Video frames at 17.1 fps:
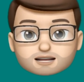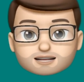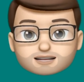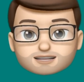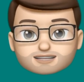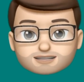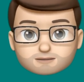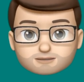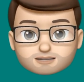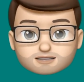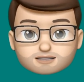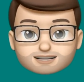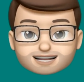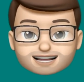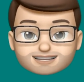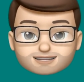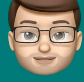Simply
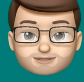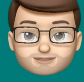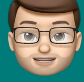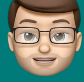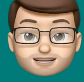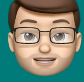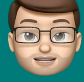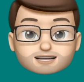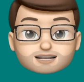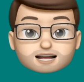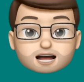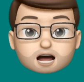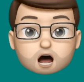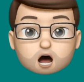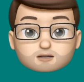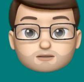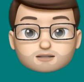drag your finger
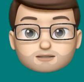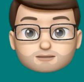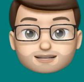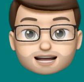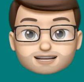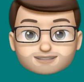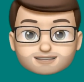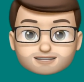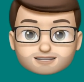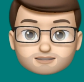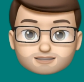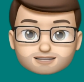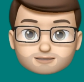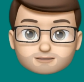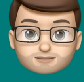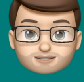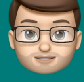over the background of the
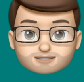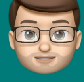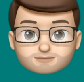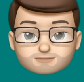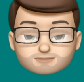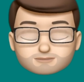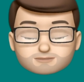image